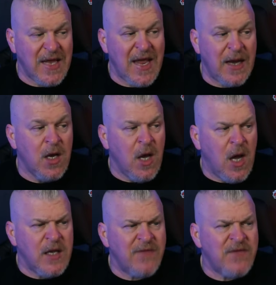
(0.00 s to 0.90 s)
And
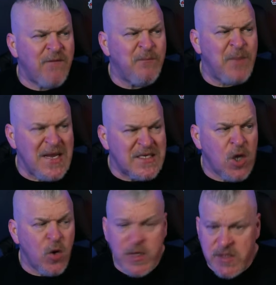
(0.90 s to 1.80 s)
uh, you have to have base
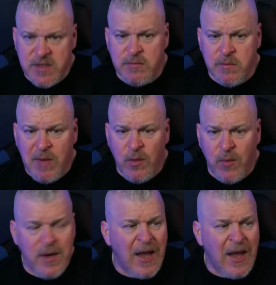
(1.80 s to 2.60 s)
tokens, by the way.